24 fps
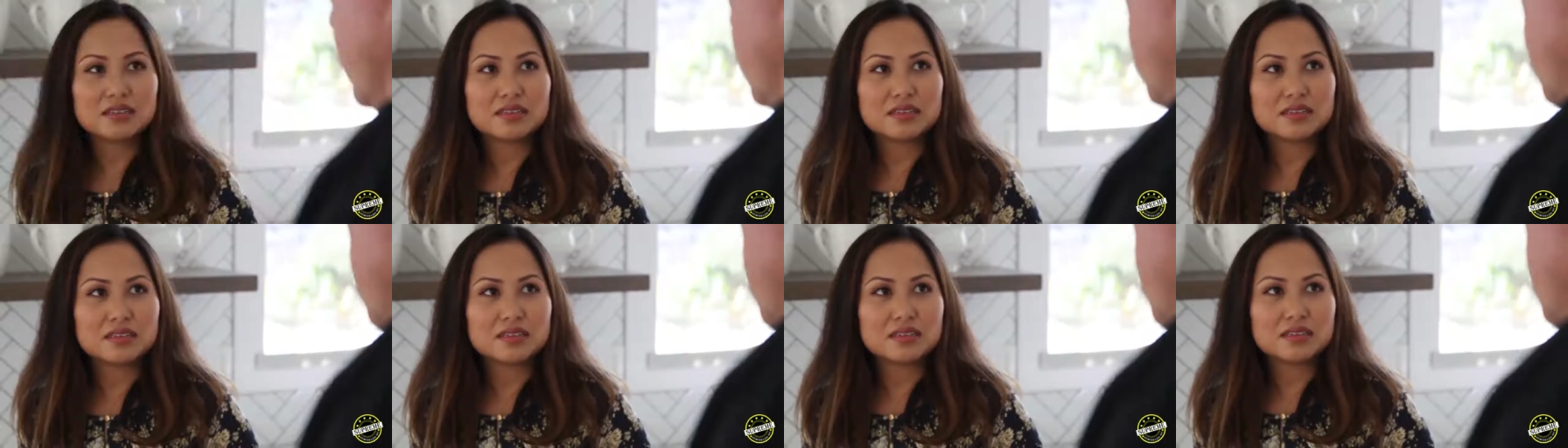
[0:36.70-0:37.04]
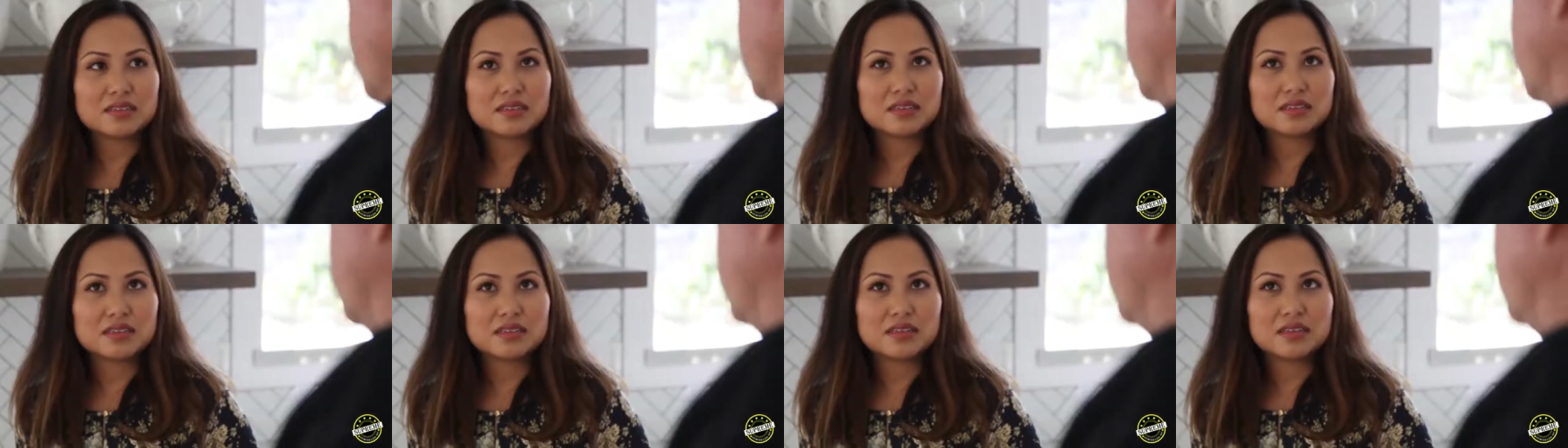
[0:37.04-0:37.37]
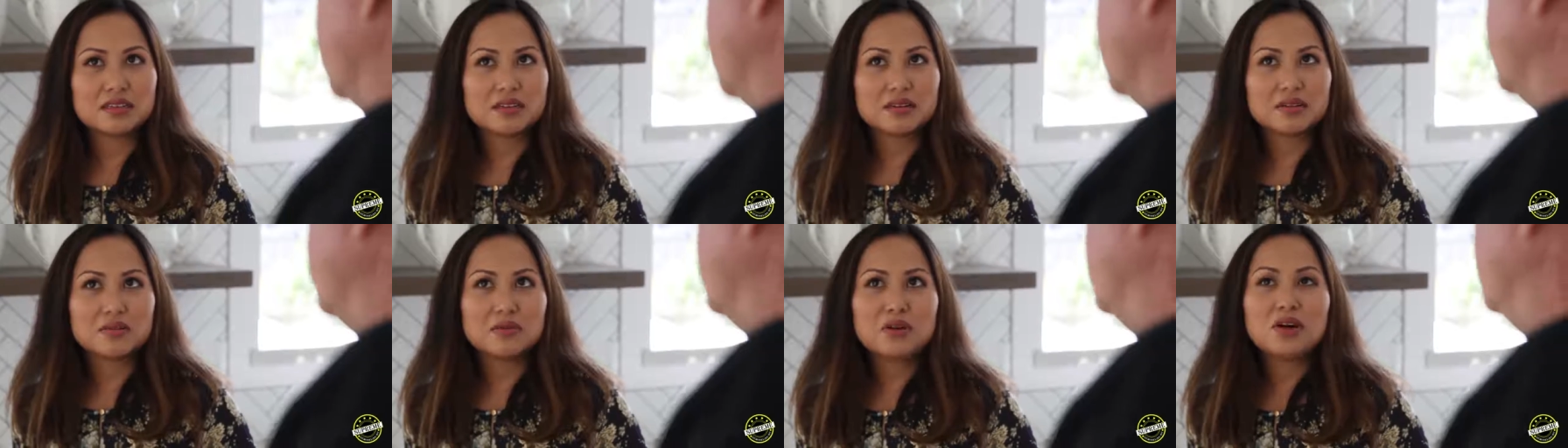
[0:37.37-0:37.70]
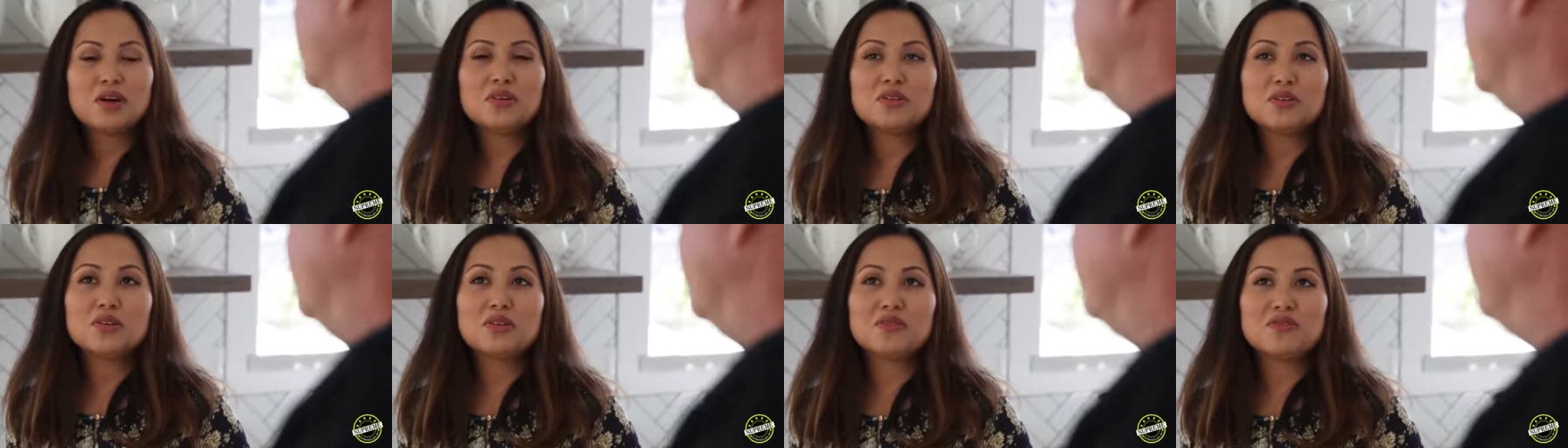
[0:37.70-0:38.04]
together, and
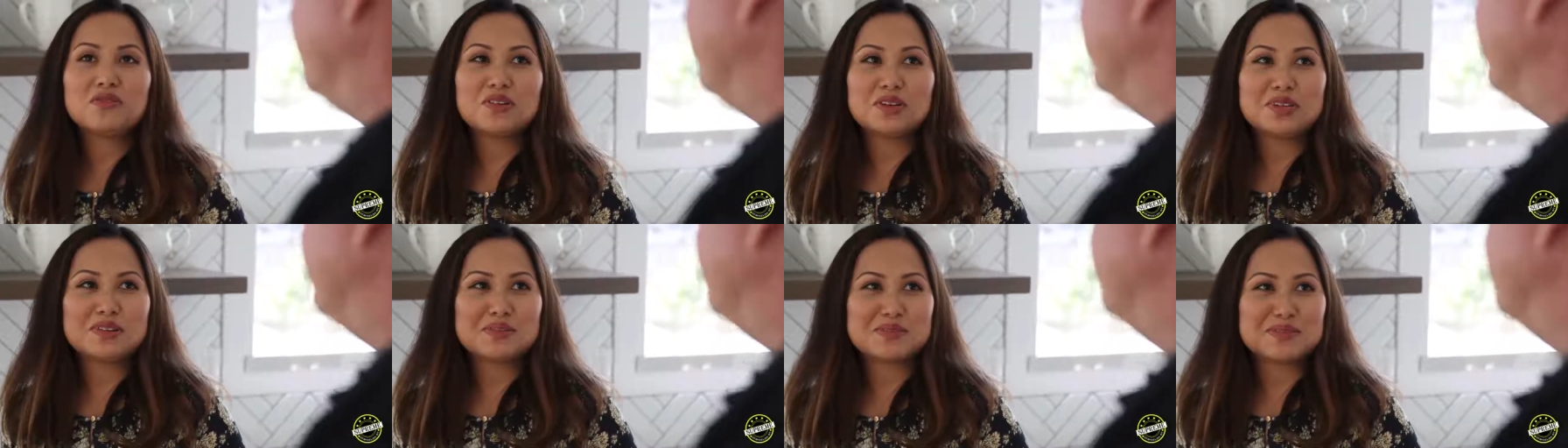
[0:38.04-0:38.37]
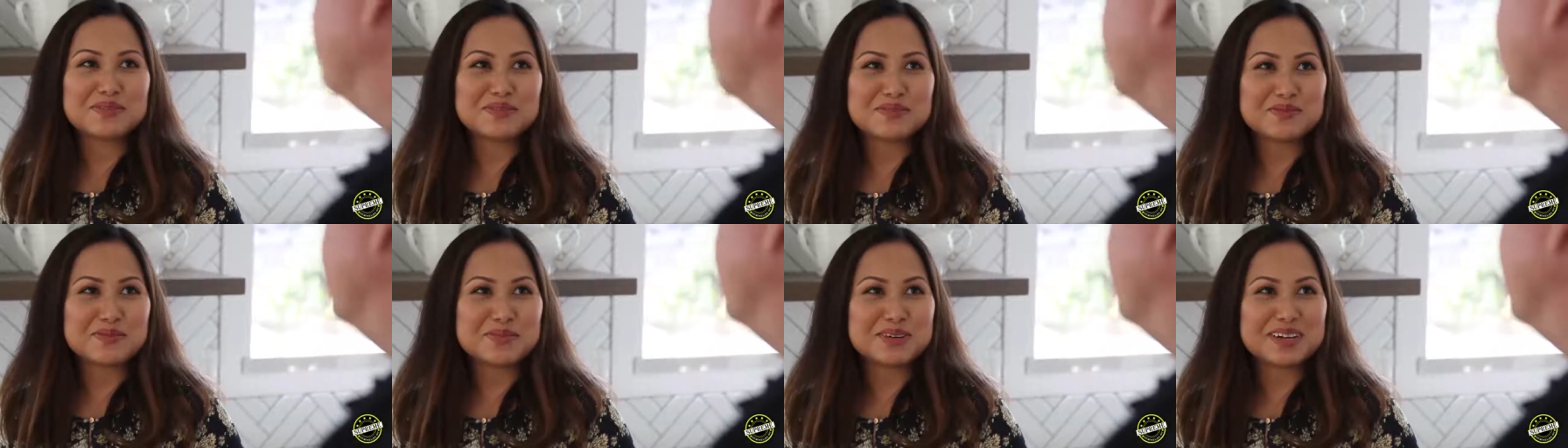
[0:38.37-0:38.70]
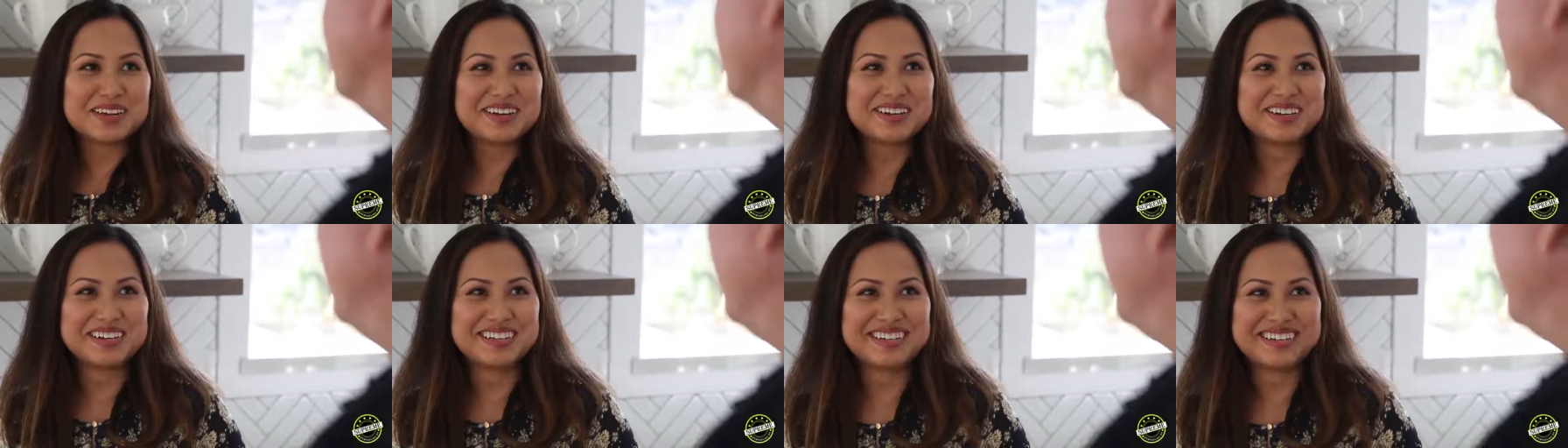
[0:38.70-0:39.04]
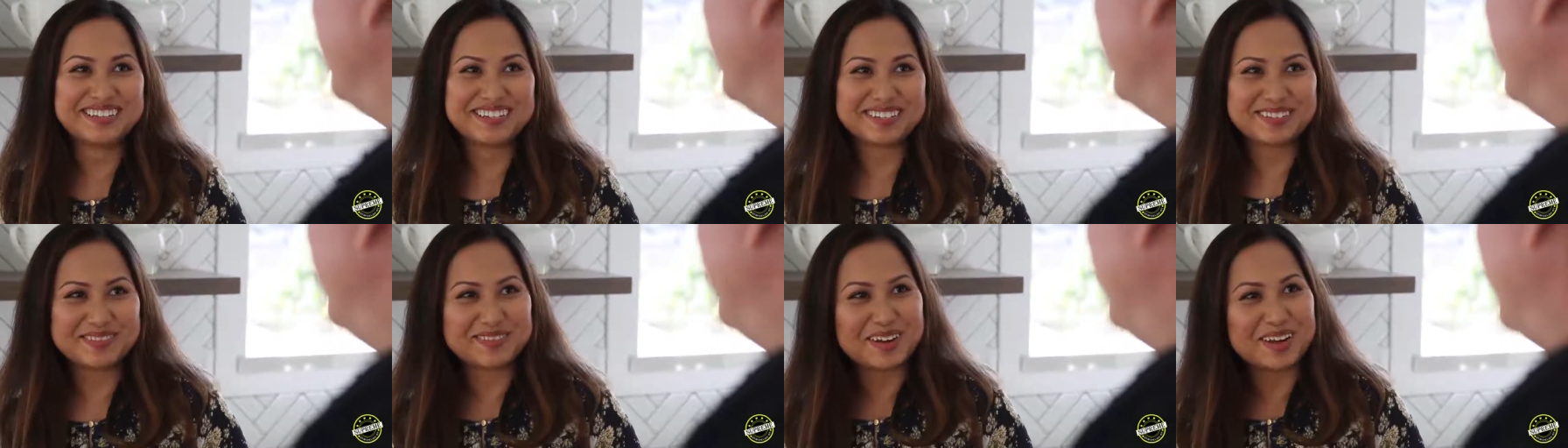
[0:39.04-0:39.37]
that's what led me to
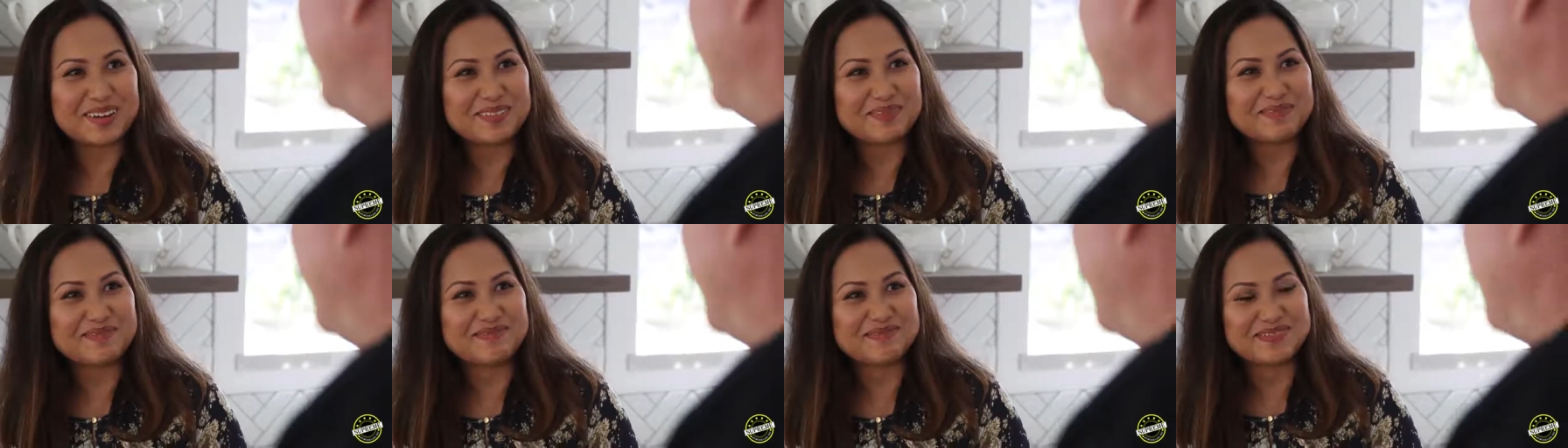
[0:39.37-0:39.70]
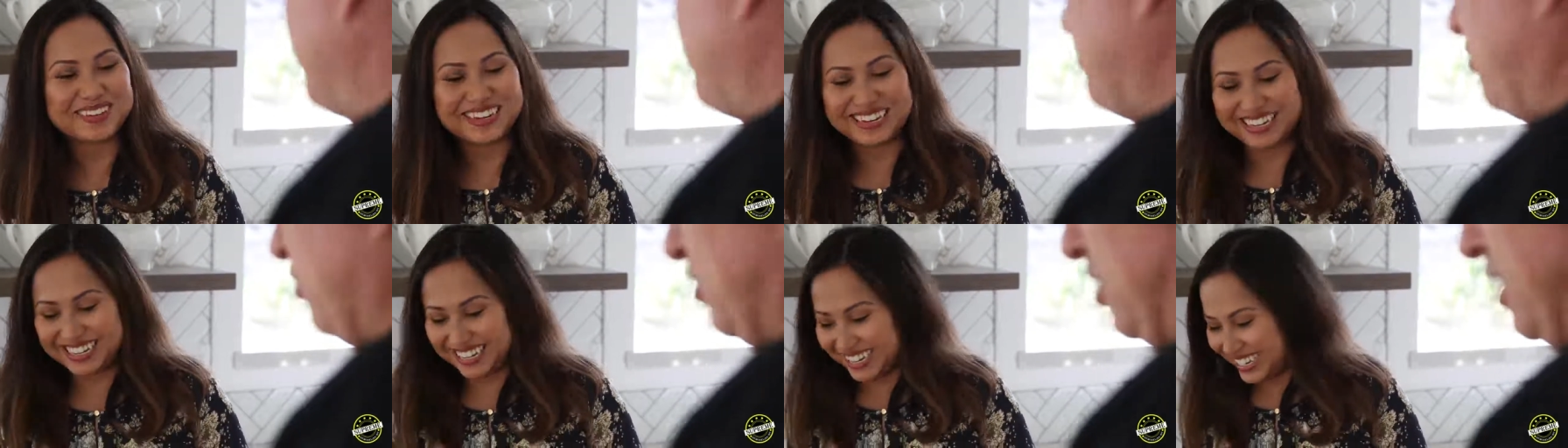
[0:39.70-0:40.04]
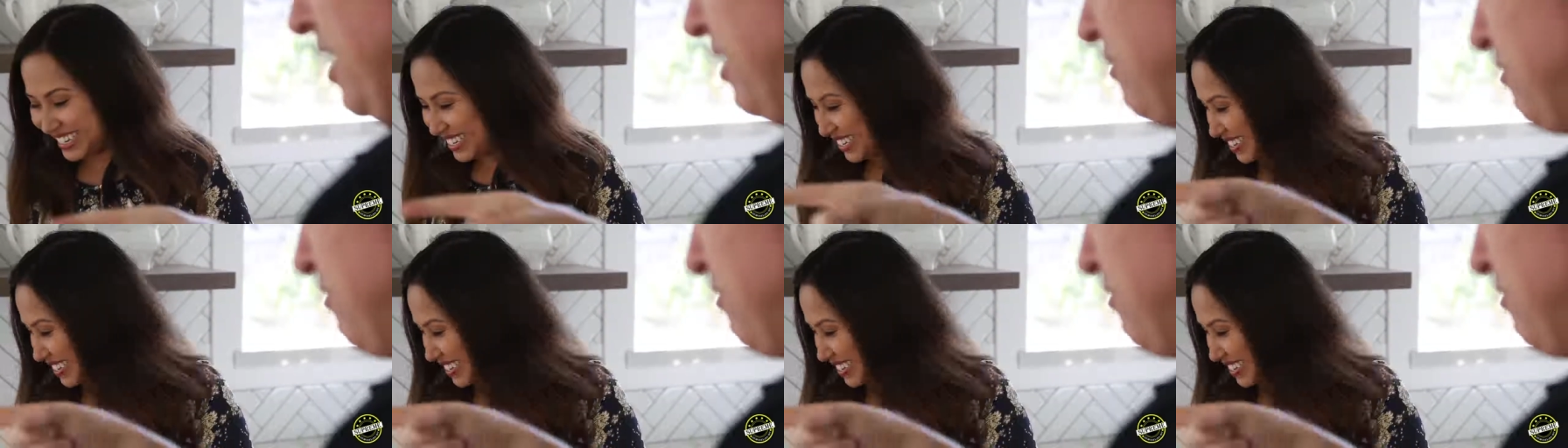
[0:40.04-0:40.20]
hiring Supreme